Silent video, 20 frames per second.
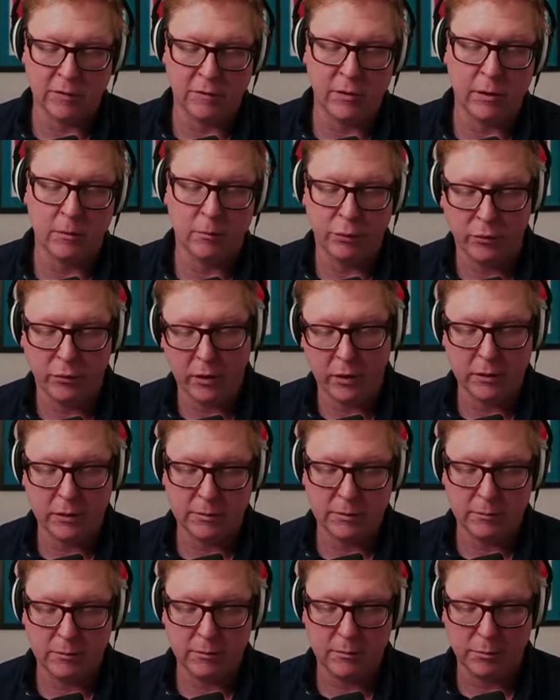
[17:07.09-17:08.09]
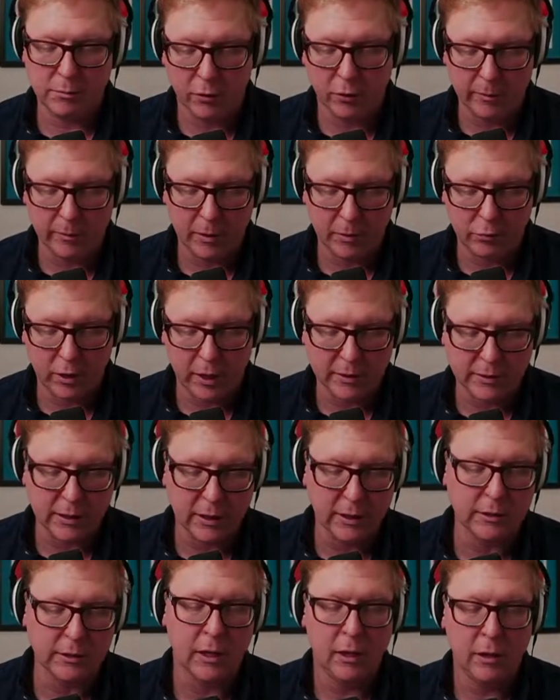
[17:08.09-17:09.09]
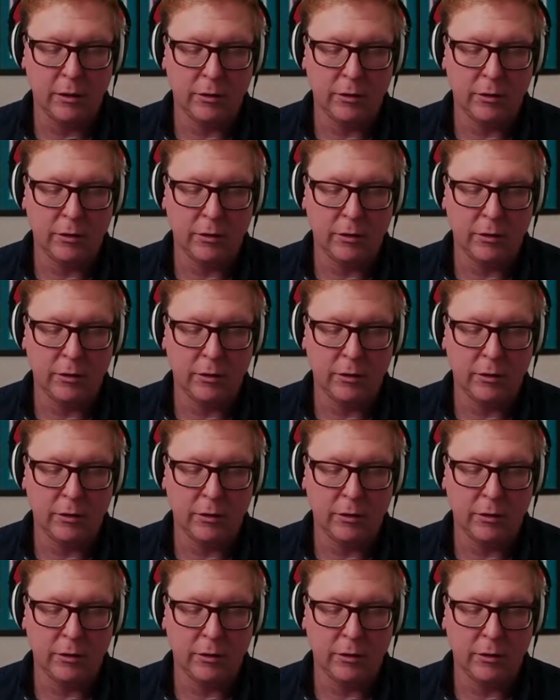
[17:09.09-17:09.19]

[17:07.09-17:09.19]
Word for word: of the employment employment process.